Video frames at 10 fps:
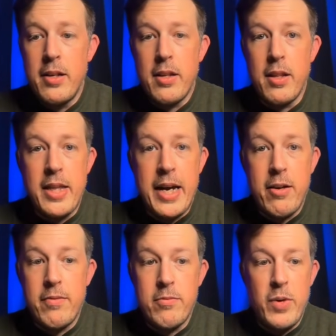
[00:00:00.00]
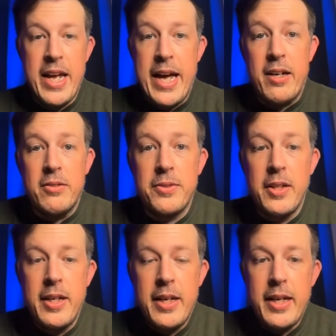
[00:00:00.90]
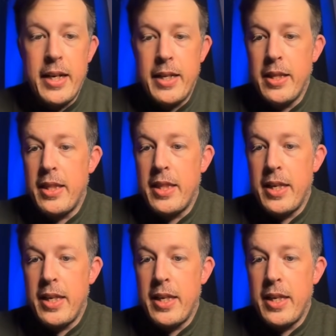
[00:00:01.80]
that we have. And